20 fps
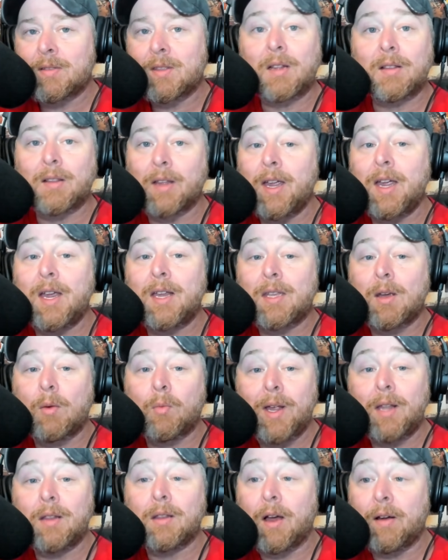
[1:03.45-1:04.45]
the league that
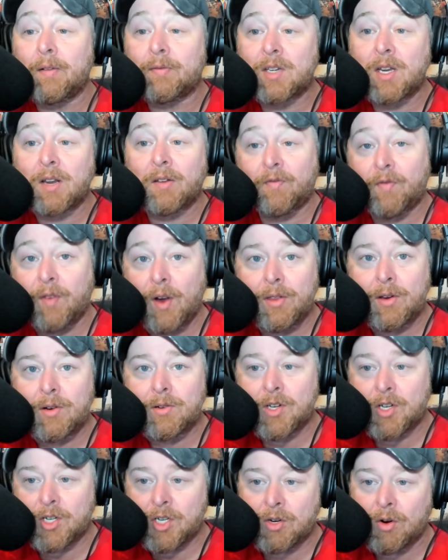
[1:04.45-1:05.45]
we love to further
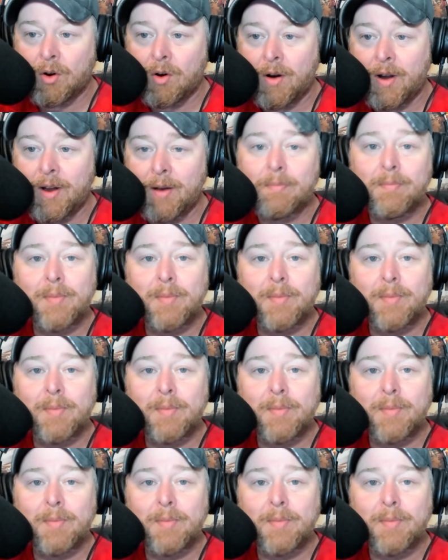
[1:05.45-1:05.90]
destroy